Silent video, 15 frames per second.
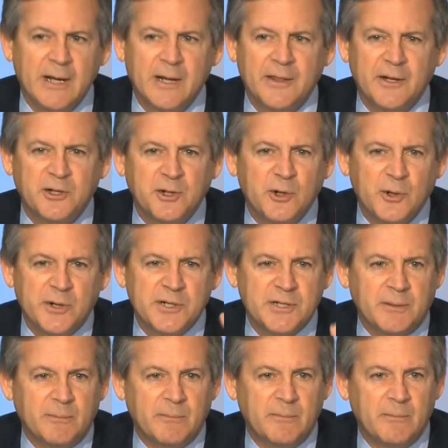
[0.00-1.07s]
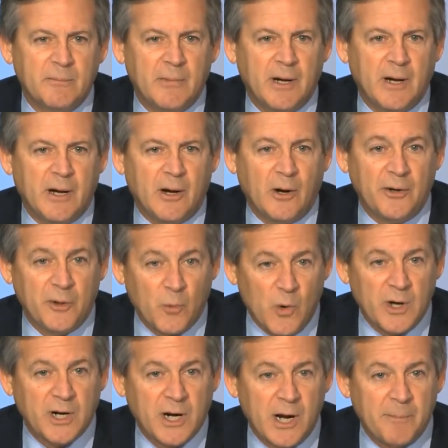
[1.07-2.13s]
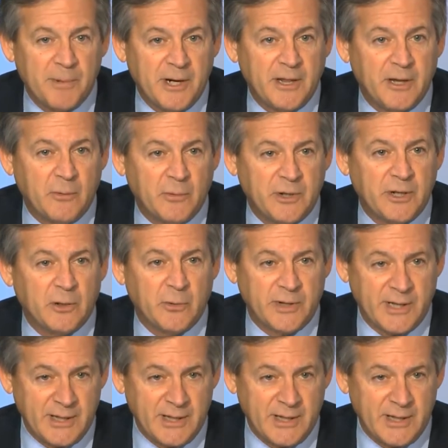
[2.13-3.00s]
the tourism on the one company they would deal with,